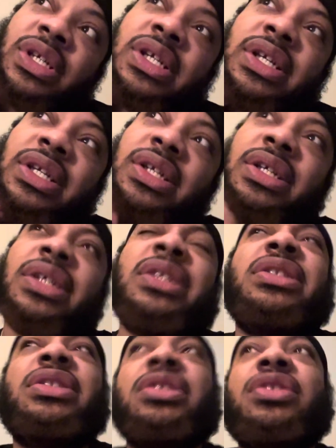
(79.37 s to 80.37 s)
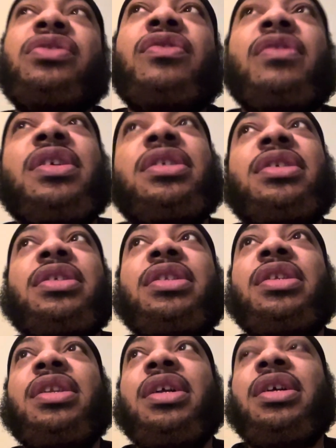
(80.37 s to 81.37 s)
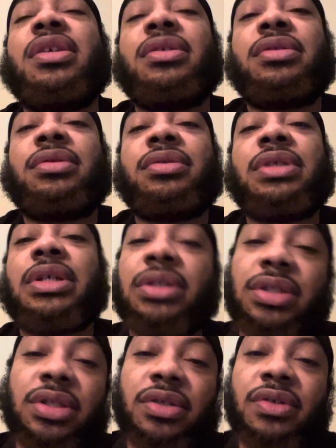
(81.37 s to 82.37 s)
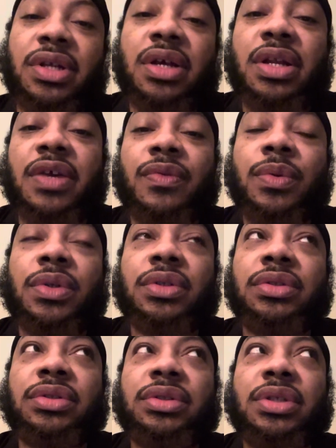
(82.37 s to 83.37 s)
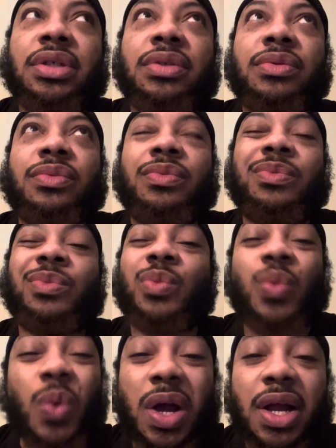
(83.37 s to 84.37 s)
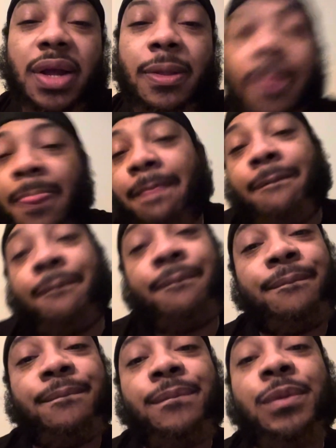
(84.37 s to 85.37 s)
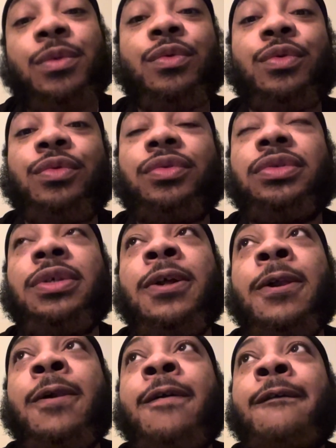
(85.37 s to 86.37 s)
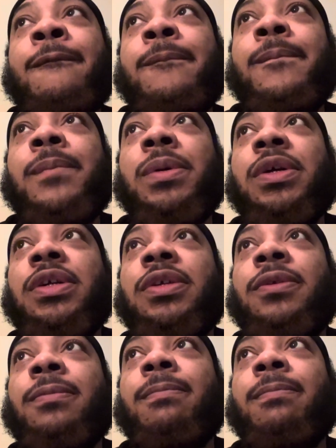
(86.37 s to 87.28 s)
And it's just crazy. Like, that's literally how life works. It's like, why? Who knows? But